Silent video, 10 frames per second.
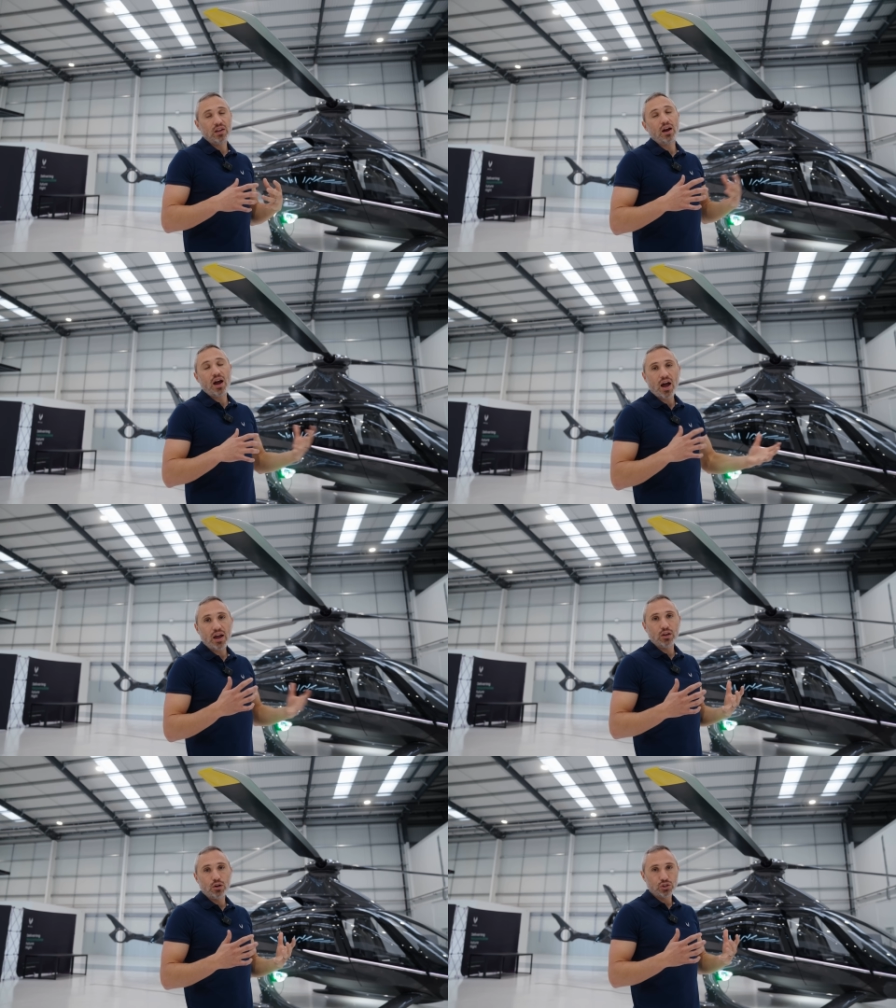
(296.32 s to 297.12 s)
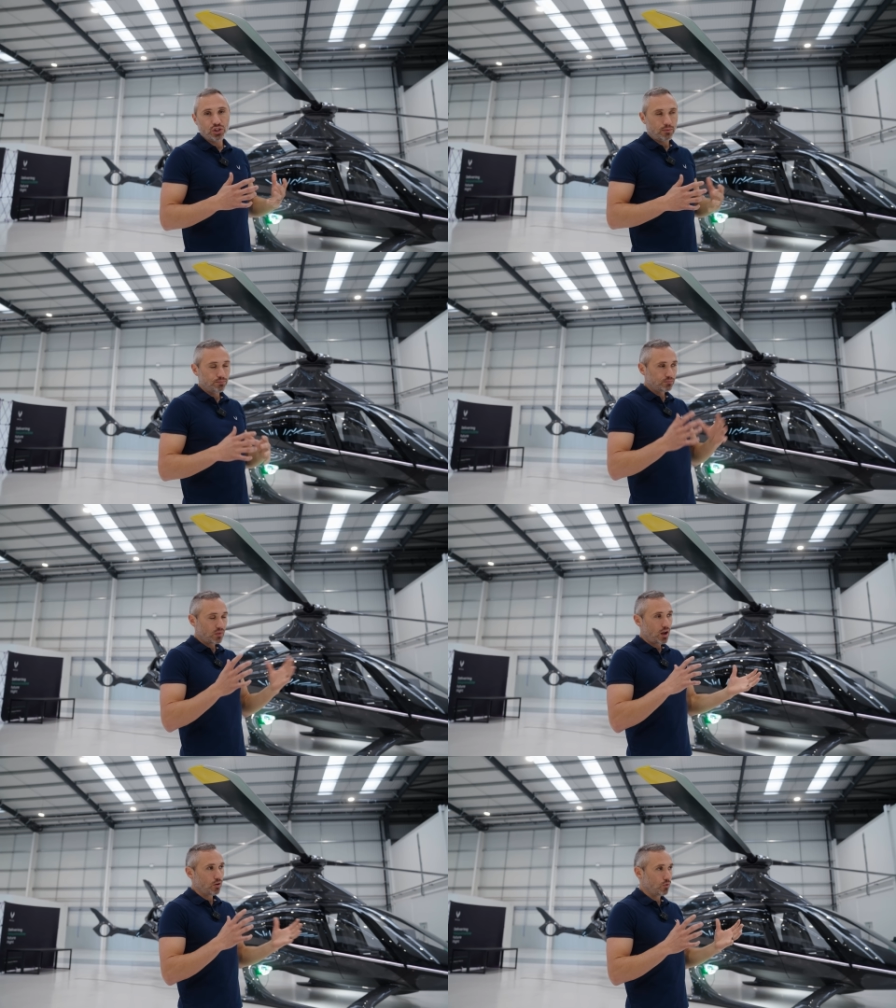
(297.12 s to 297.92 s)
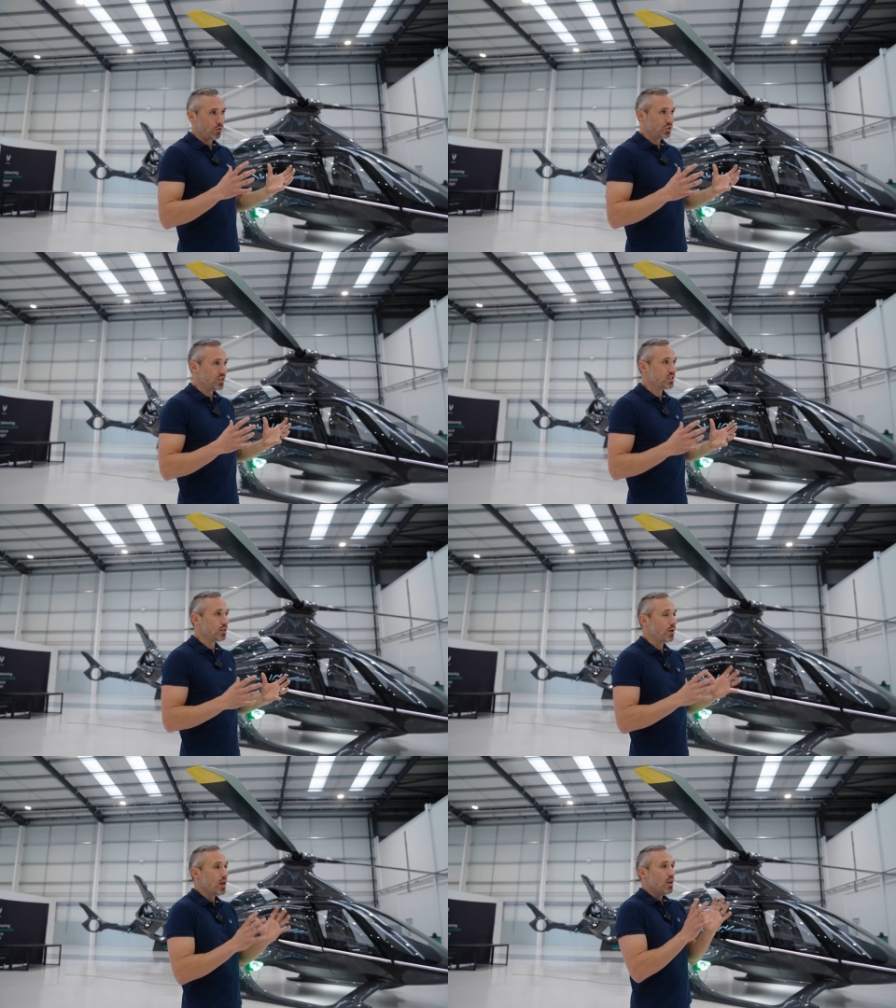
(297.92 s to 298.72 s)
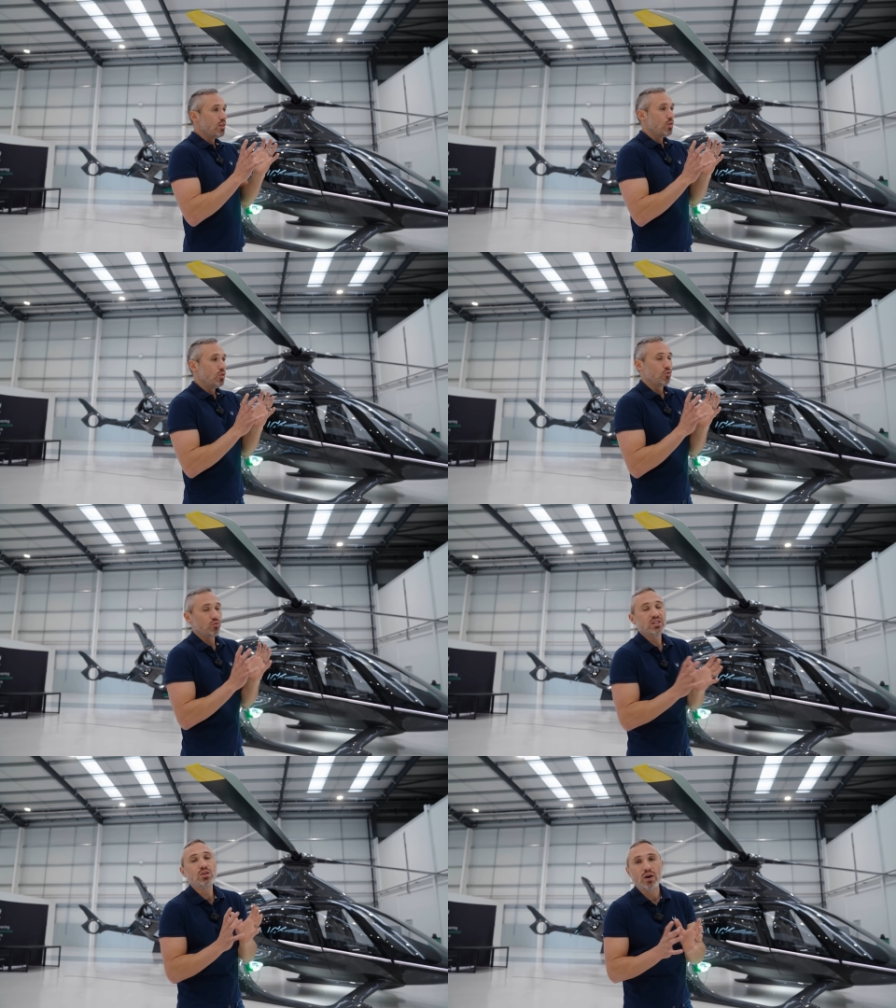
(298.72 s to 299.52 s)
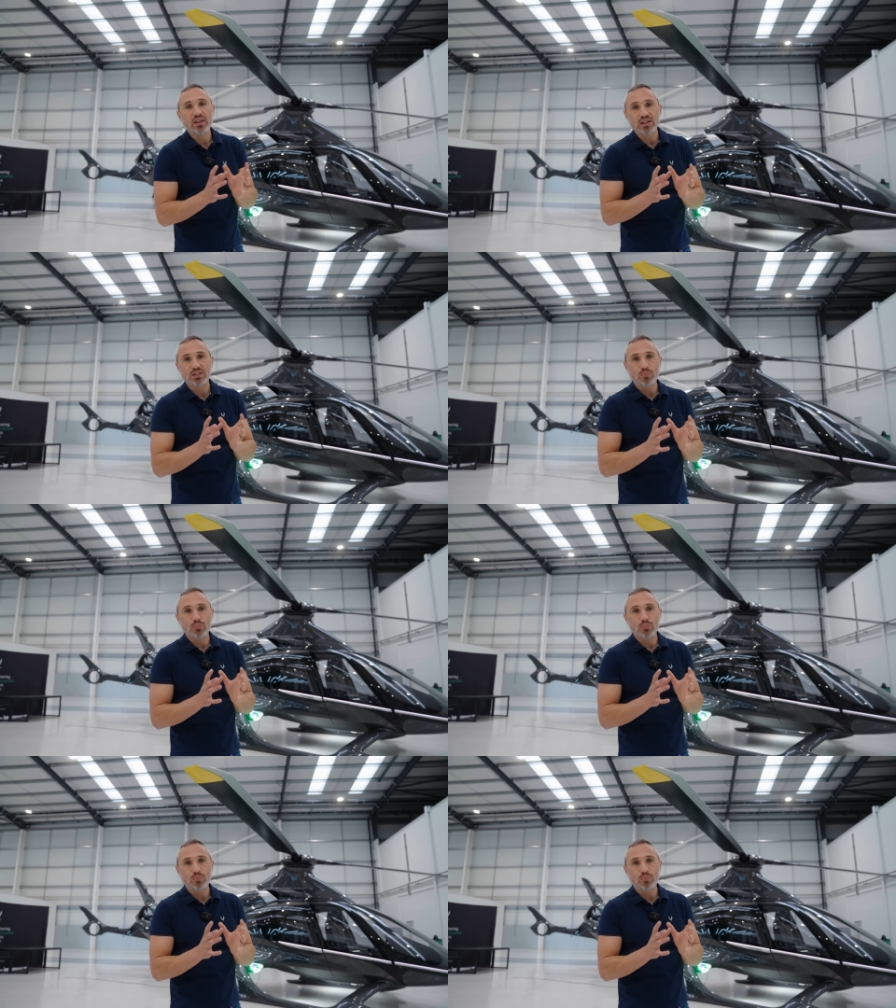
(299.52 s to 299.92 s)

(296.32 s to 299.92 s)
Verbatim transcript: it a high inertia uh, rotor system. The reason why that's